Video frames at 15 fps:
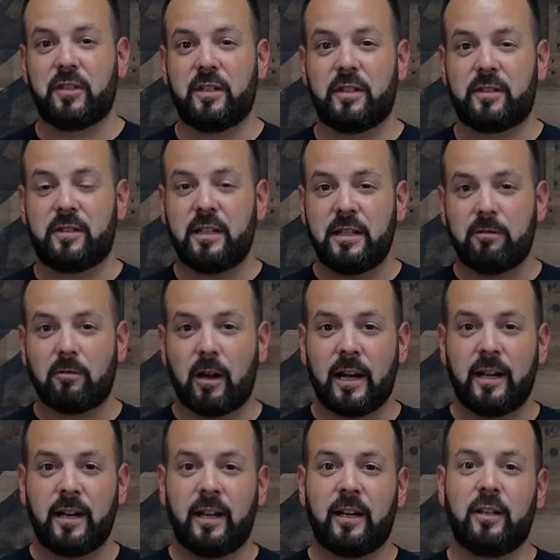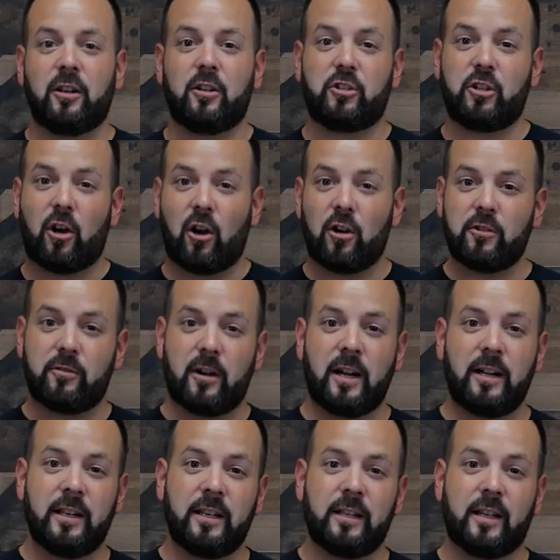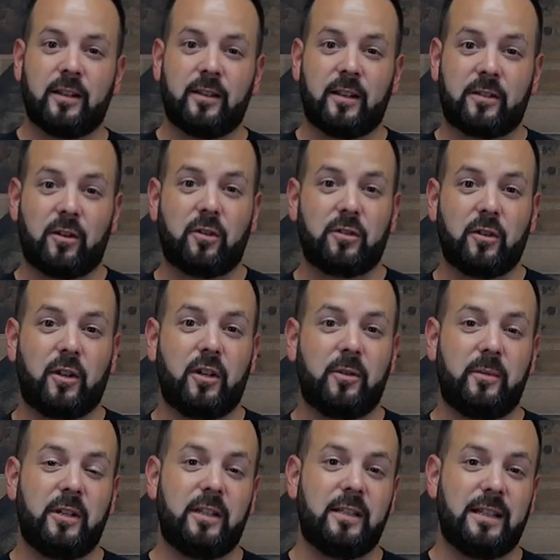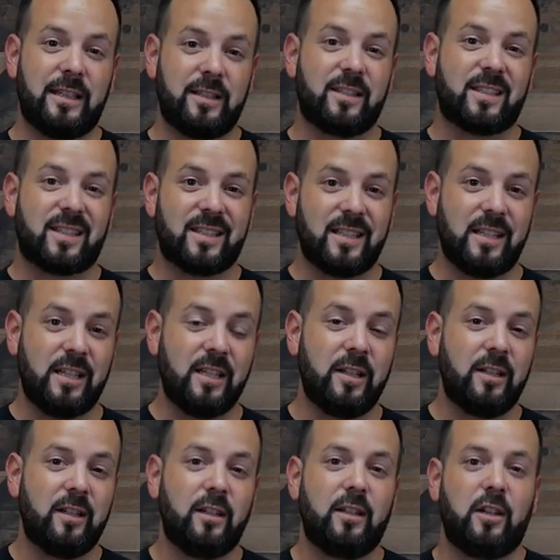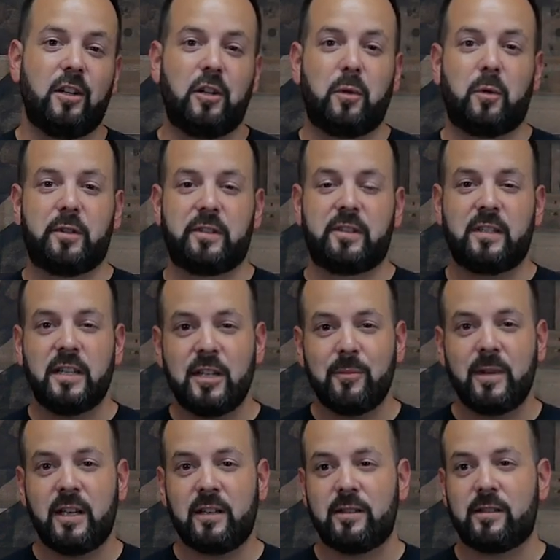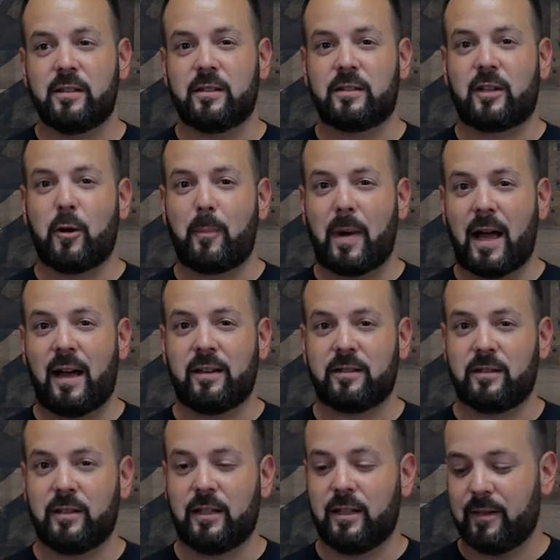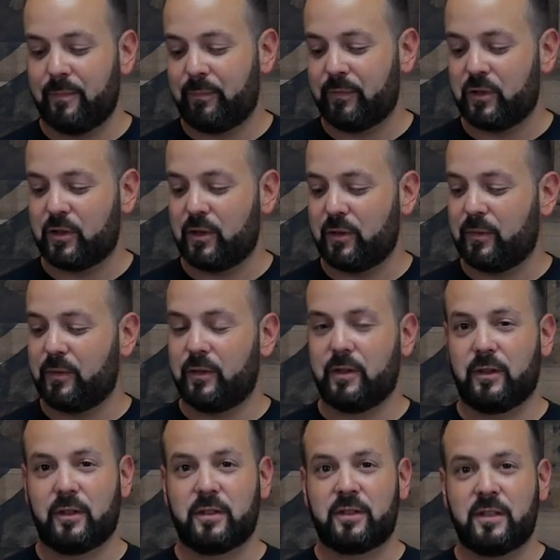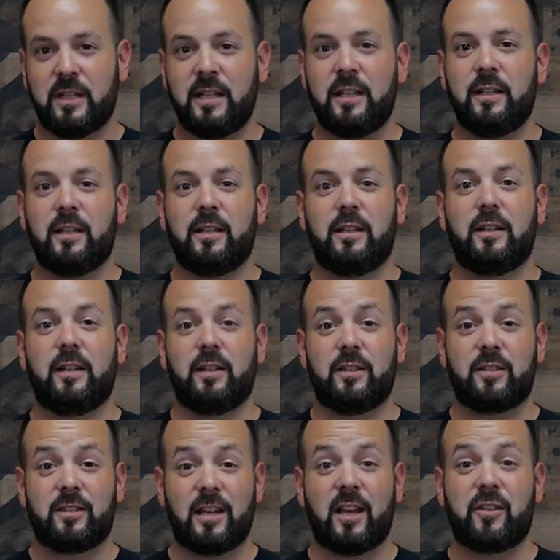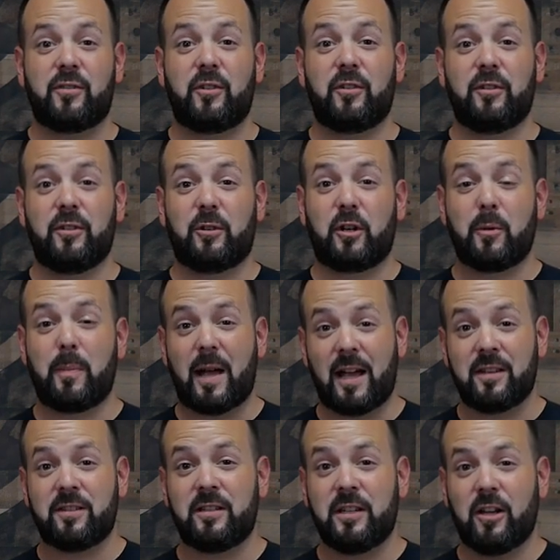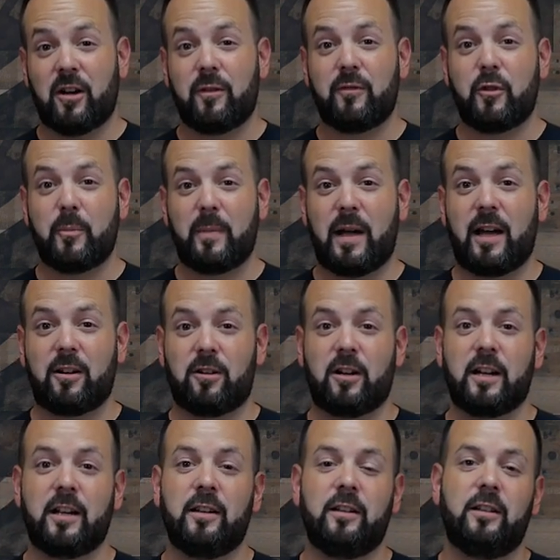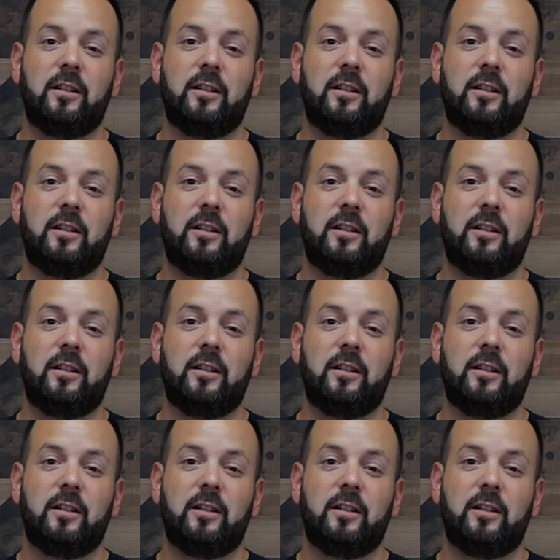see a C rating, a charge rating, and that's also gonna be in C. What C means is capacity. So the C stands for the capacity of the battery.